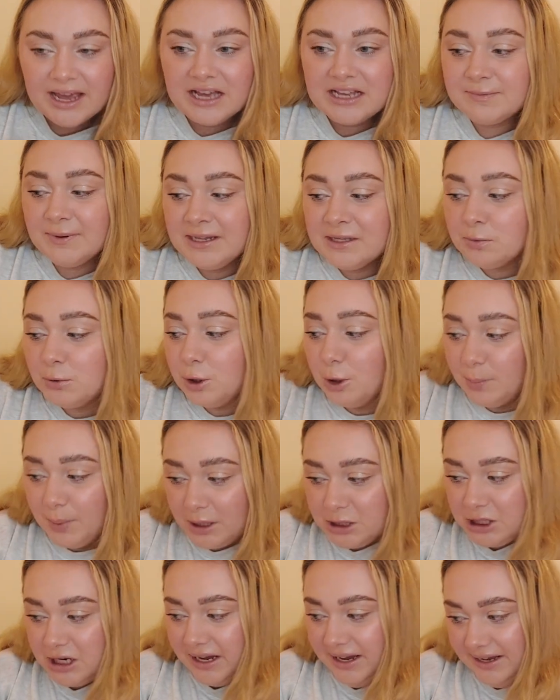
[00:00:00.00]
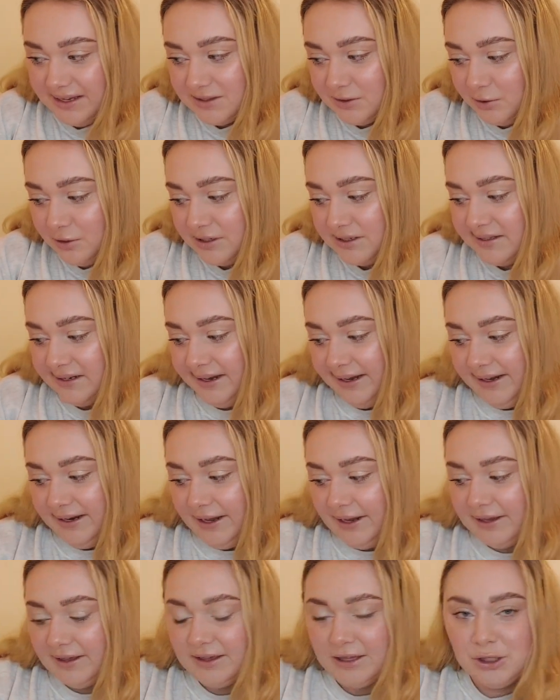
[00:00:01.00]
Depends what your budget is, honestly.
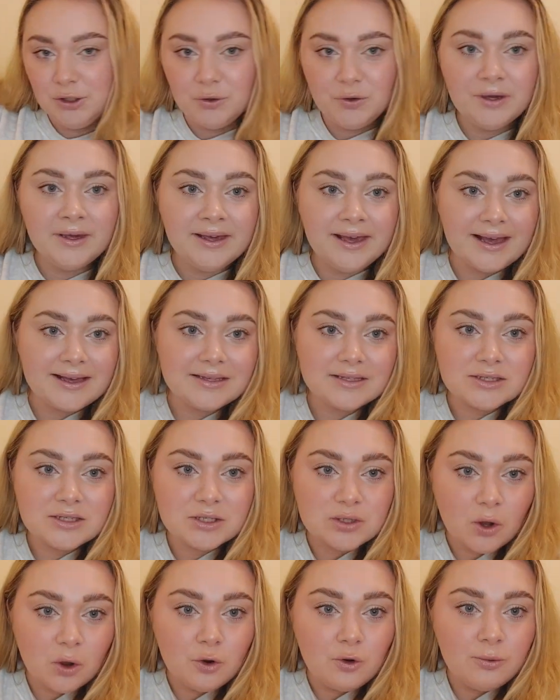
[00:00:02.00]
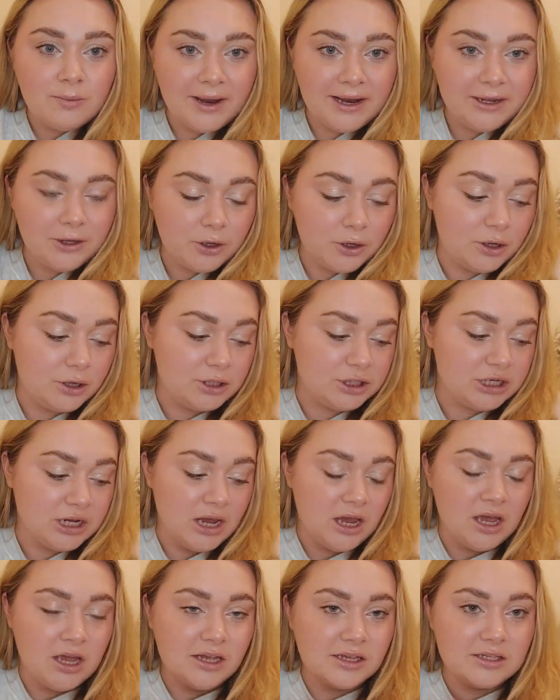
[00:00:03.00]
Like, you can get so many good
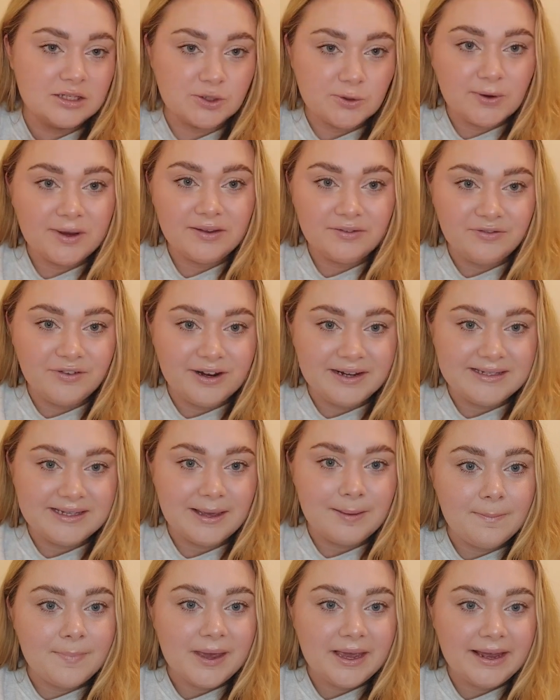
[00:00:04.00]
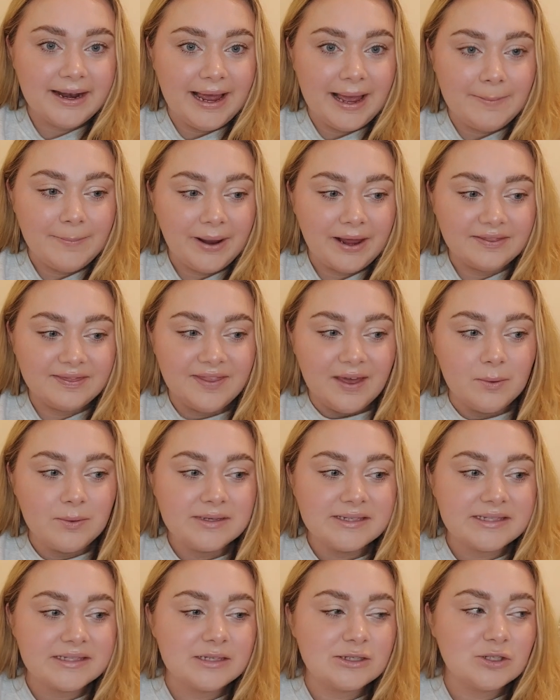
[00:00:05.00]
stocking fillers B&M. Like, there
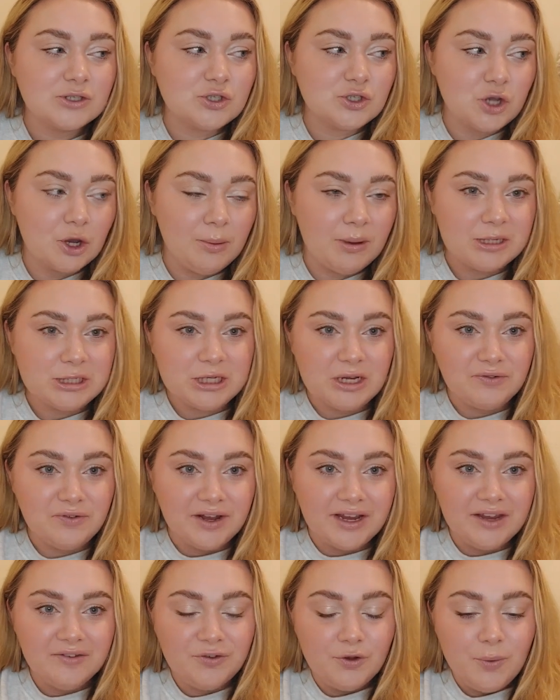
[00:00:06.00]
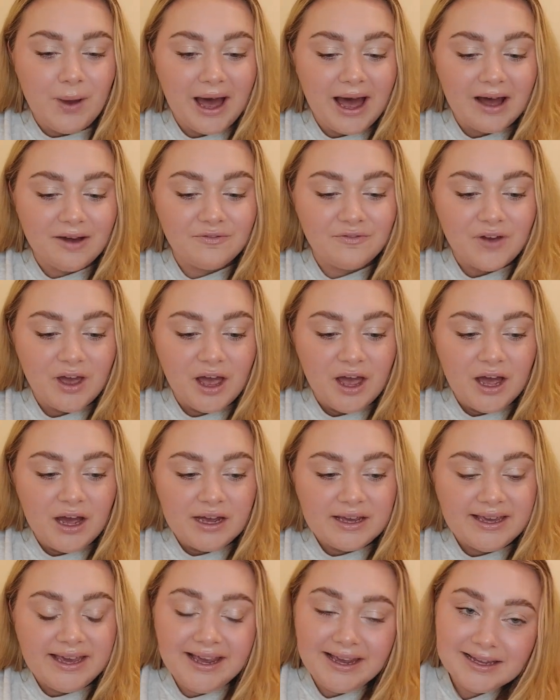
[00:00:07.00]
was so much stuff. Like, if you have
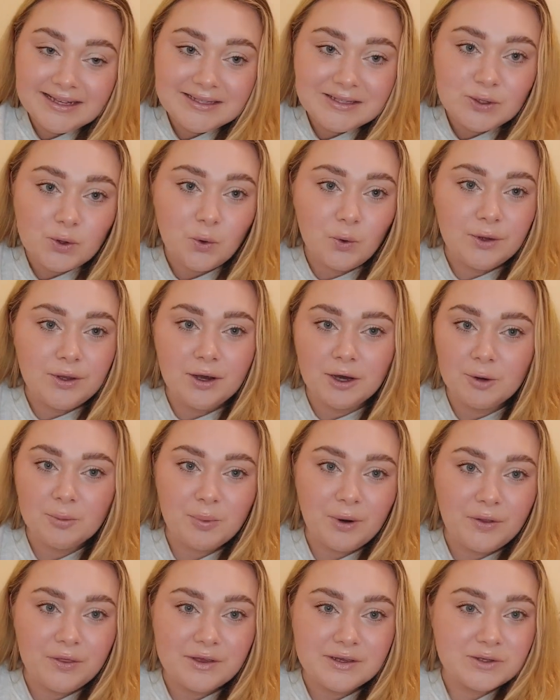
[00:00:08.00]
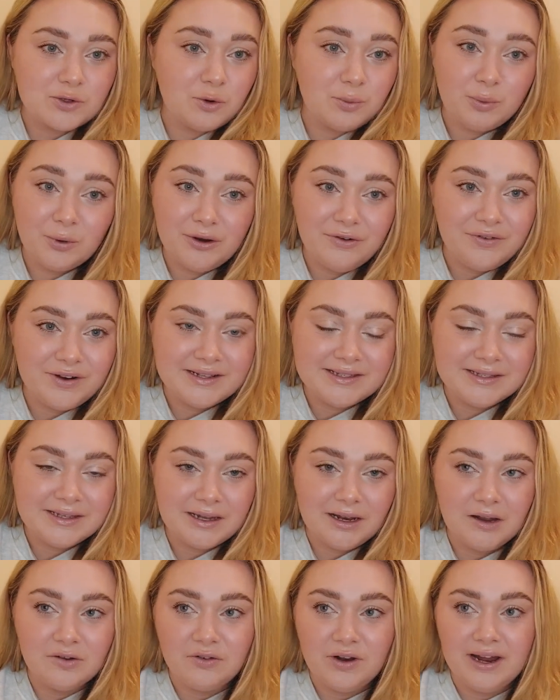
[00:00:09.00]
kids or younger brothers or boyfriends
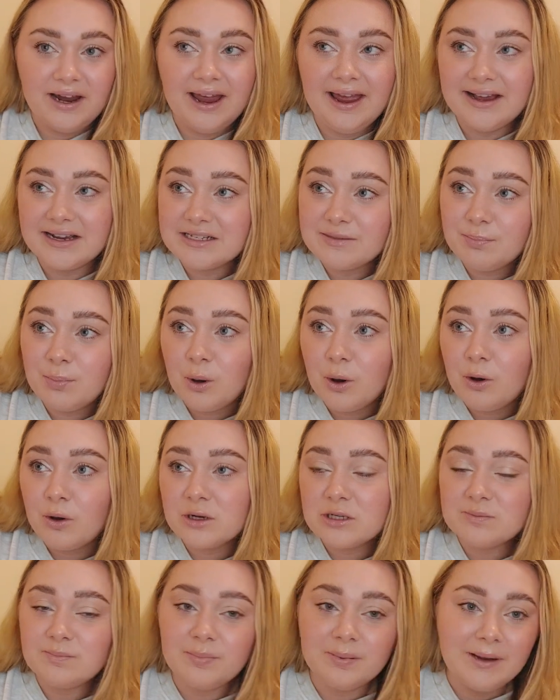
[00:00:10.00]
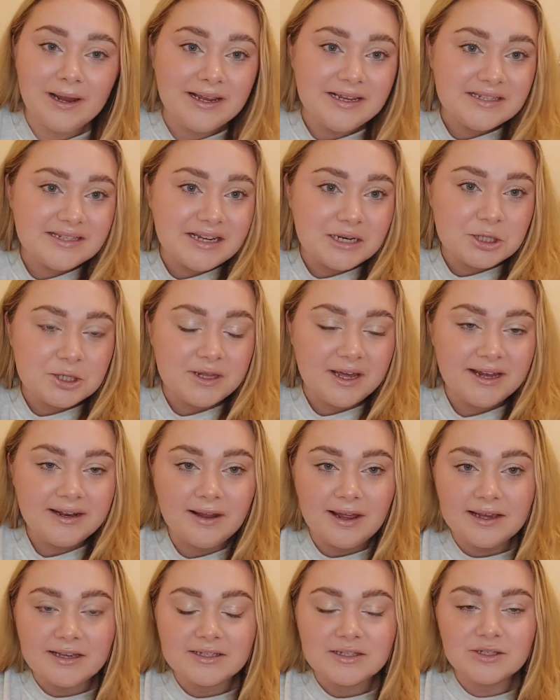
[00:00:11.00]
that love like Xbox, PlayStation, they had
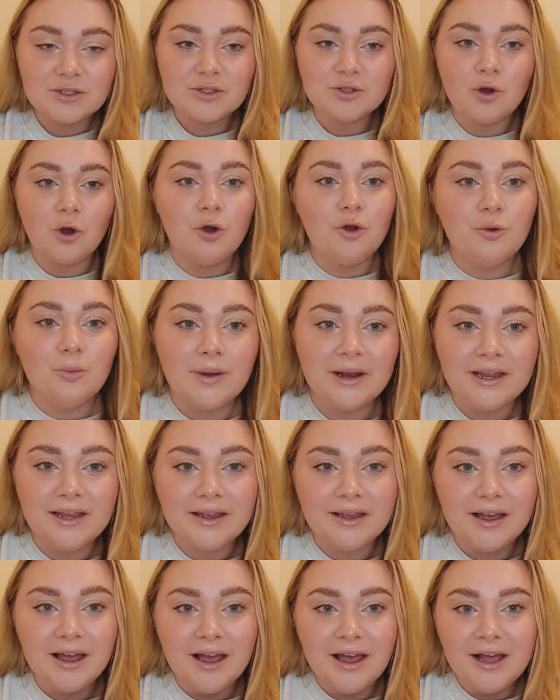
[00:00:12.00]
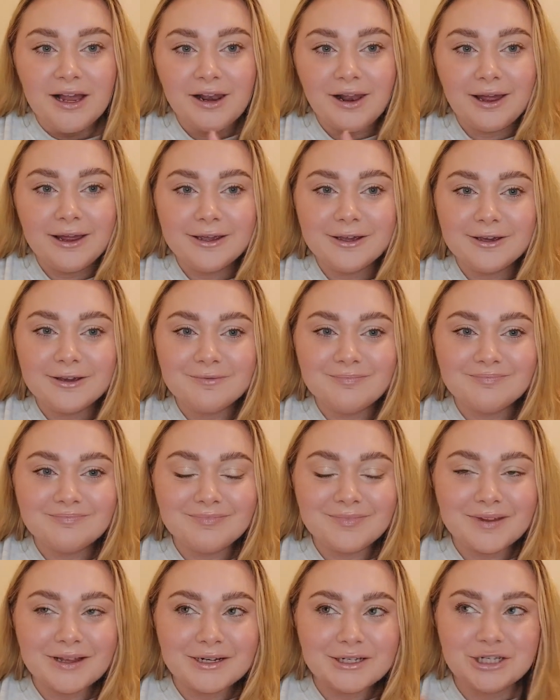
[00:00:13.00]
like so many like
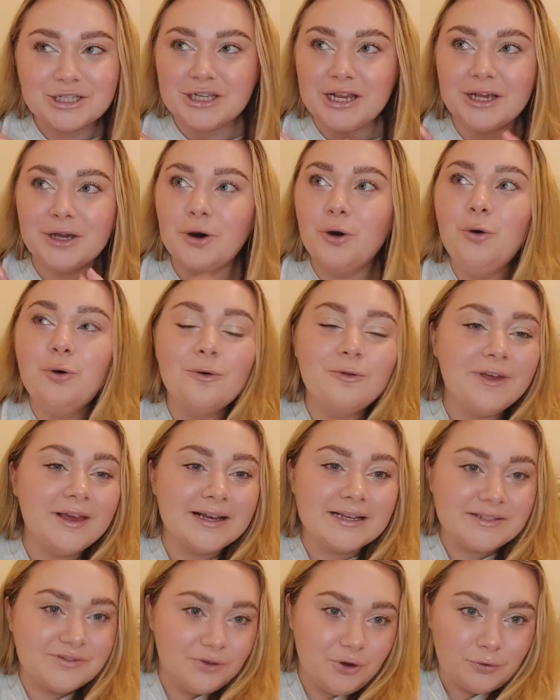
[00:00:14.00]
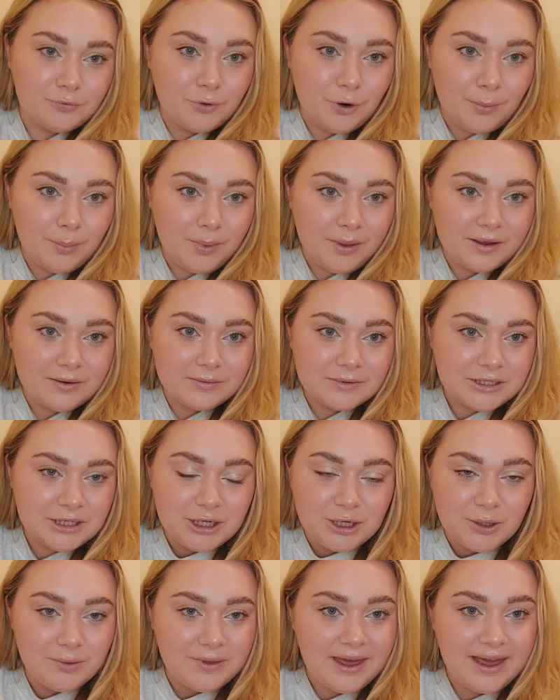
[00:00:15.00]
just like cool things for your room that were to
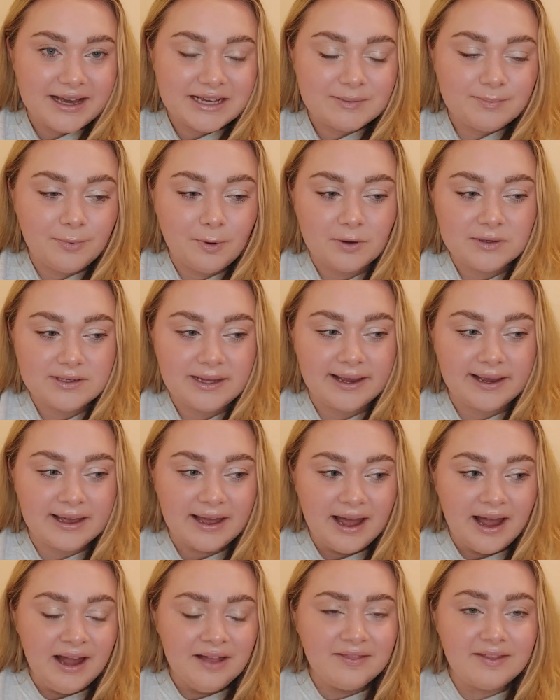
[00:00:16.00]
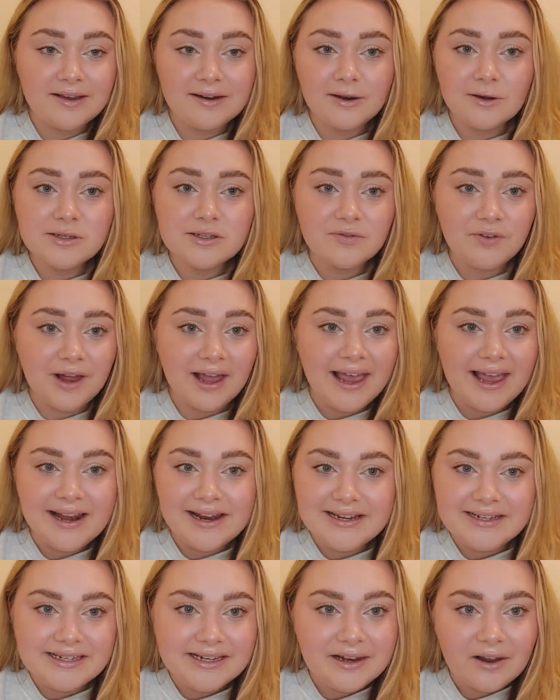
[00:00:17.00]
do with Xbox. Like, they had loads of like
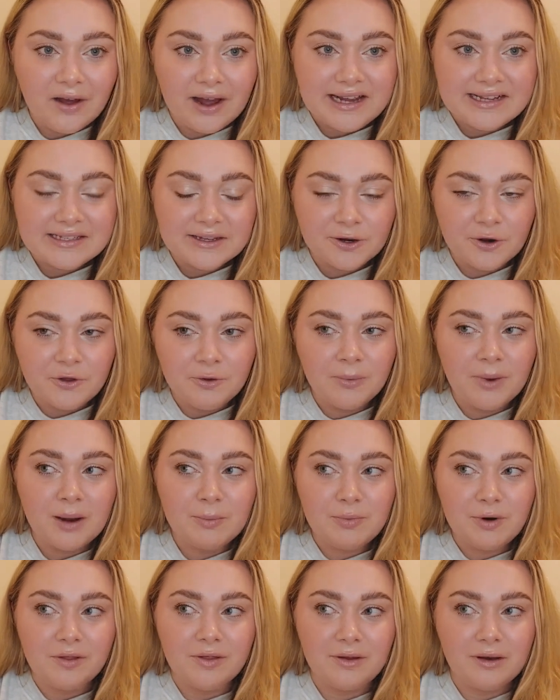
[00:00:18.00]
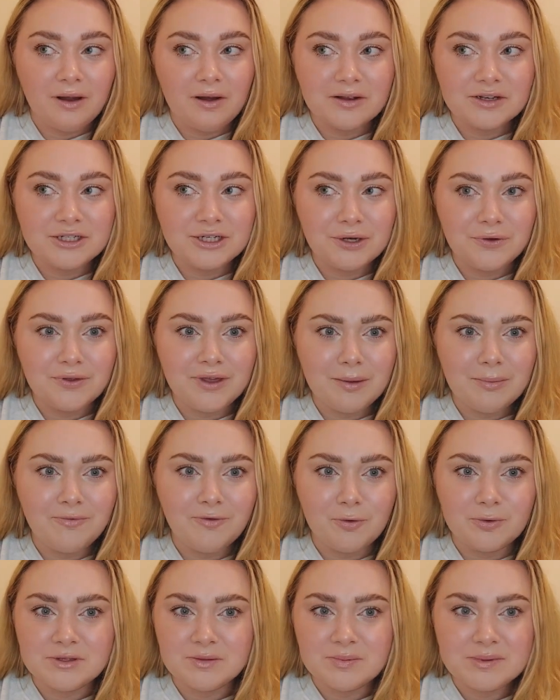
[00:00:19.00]
LED lights. I know that my brother last year, the year
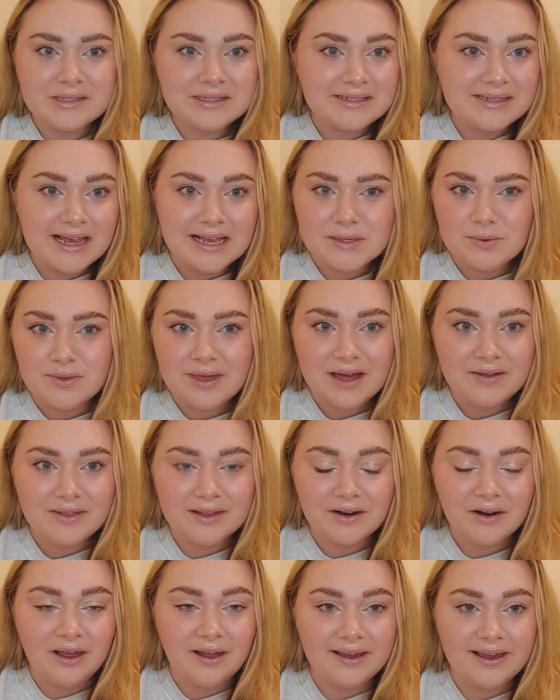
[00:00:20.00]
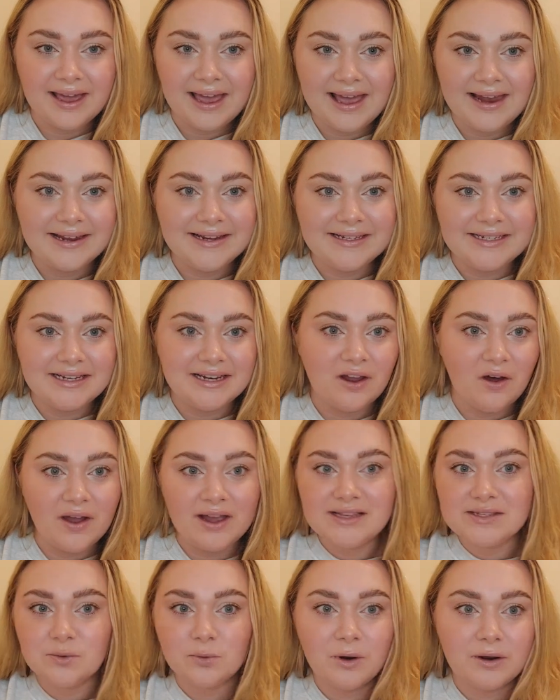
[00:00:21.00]
before, was obsessed with having like LED
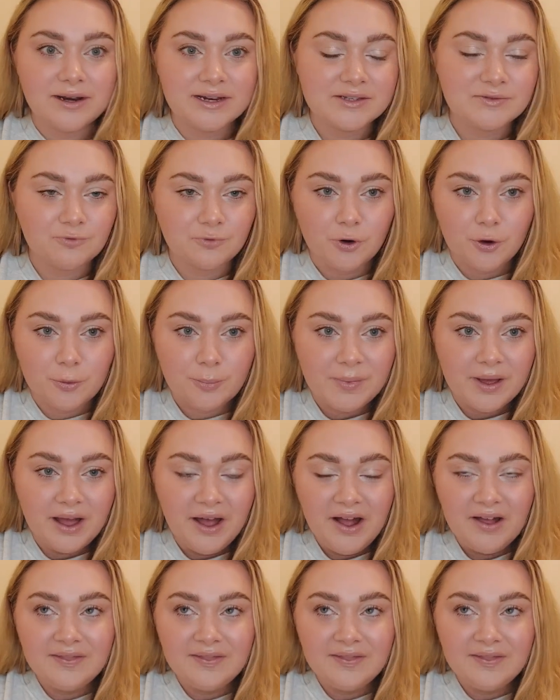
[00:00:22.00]
lights all in his room.